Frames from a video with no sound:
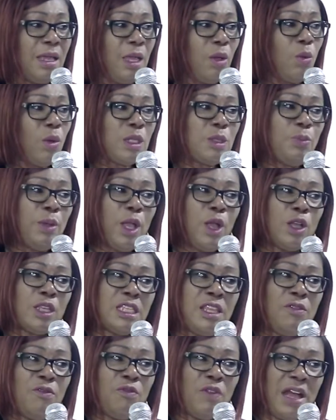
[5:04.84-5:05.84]
It was
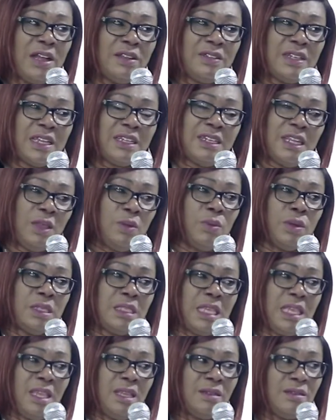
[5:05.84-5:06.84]
because he found out he
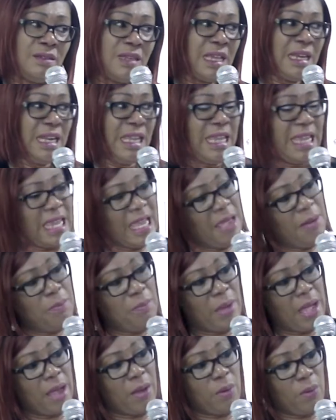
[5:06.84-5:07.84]
was healed that he
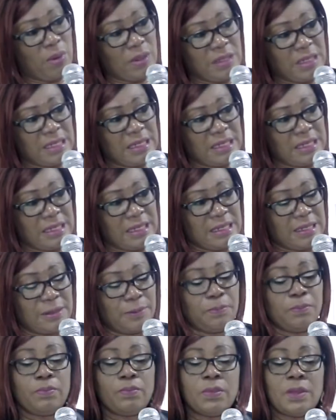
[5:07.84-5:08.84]
came back, wasn't it?
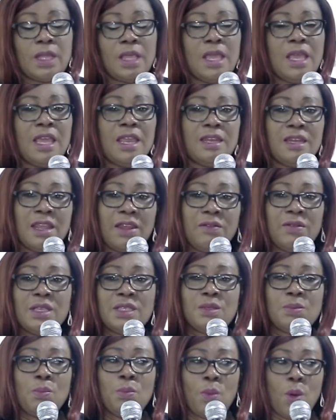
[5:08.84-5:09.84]
There
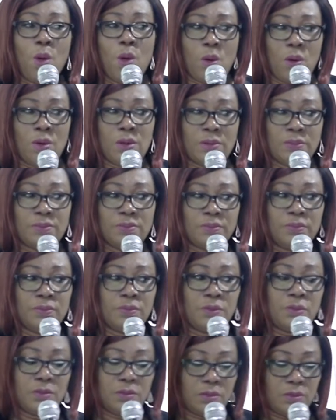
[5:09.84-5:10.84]
is more
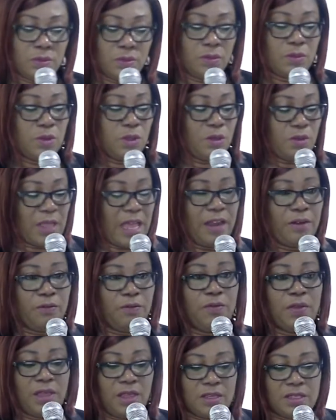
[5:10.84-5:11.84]
to that
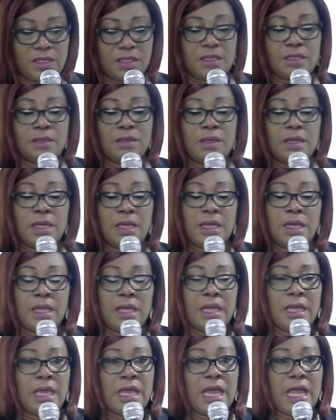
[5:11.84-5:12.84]
verse.
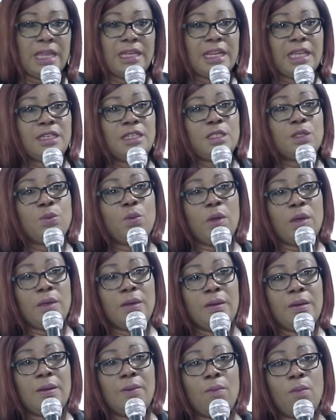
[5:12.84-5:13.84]
And that is what
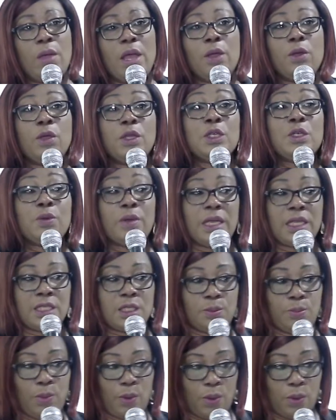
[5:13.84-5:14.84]
we are going to
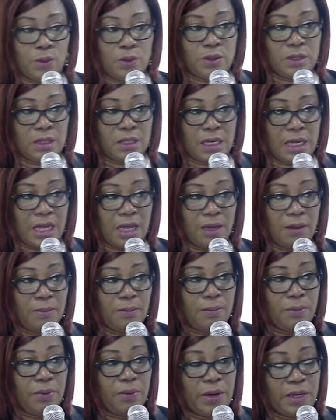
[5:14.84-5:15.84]
explore today.
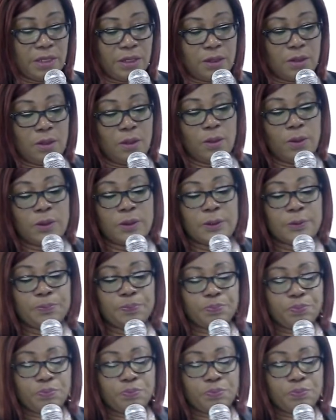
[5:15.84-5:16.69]
Praise the Lord.